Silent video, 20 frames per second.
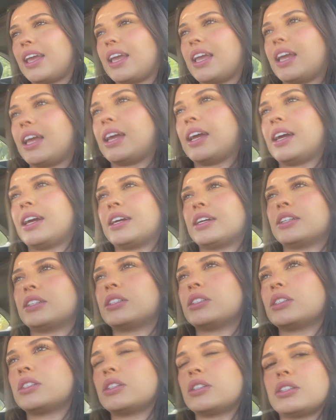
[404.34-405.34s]

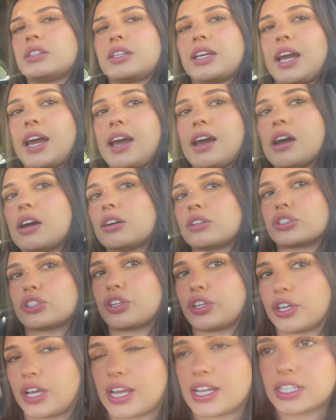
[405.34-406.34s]
And yeah, I'll show
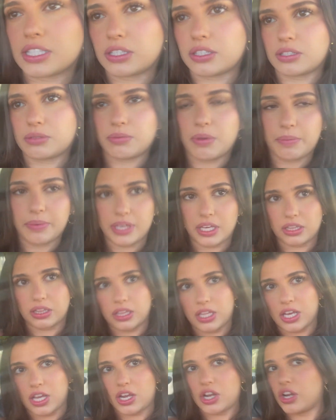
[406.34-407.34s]
you guys when we get
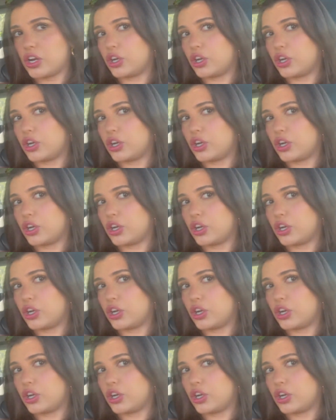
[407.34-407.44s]
there.